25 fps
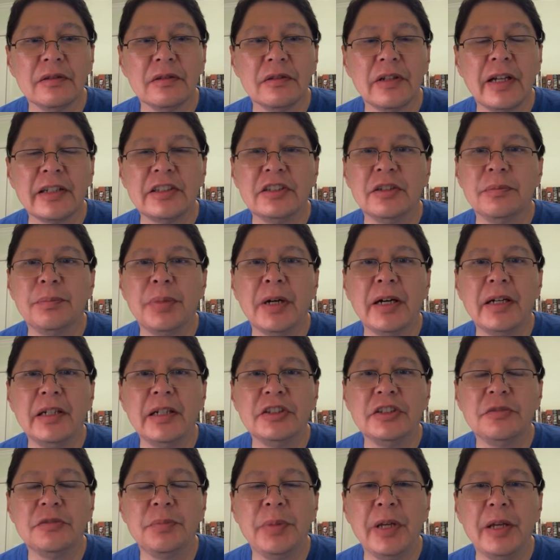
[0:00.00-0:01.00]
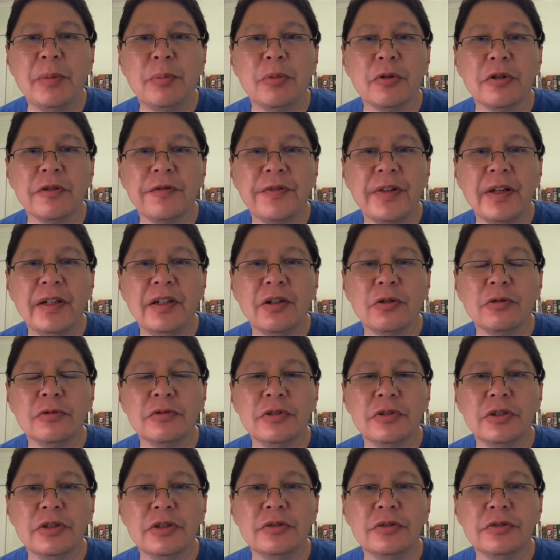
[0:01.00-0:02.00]
like to punish people if they
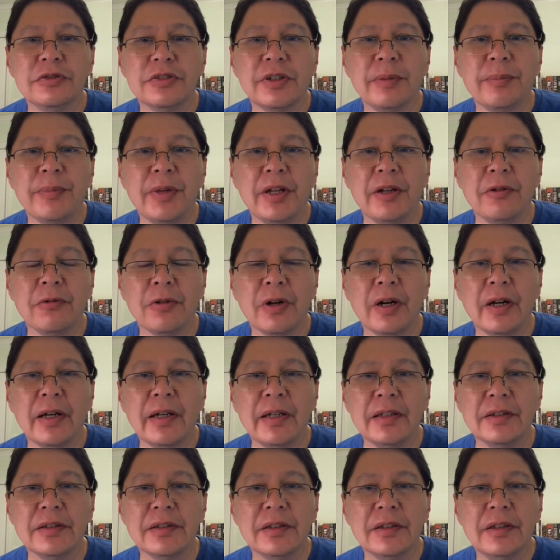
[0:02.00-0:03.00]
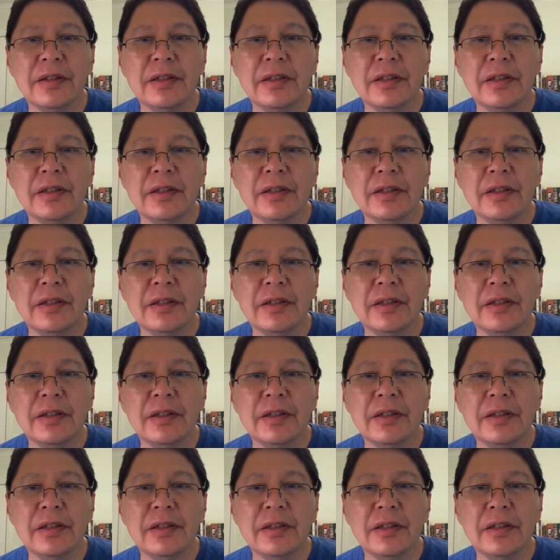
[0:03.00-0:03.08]
don't do something right.